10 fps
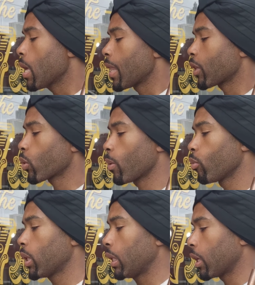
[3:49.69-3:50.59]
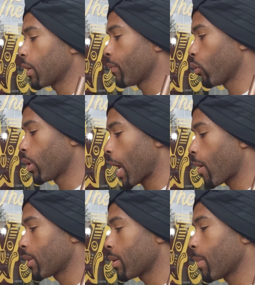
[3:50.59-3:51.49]
that's what I'm really looking for
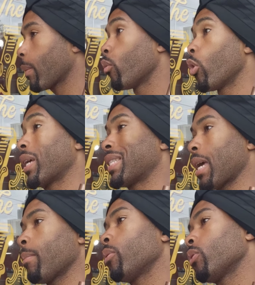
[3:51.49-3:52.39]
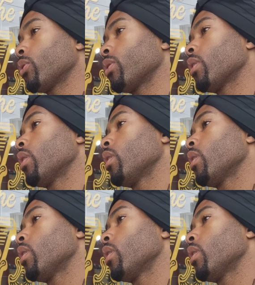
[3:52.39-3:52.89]
now, is to make more examples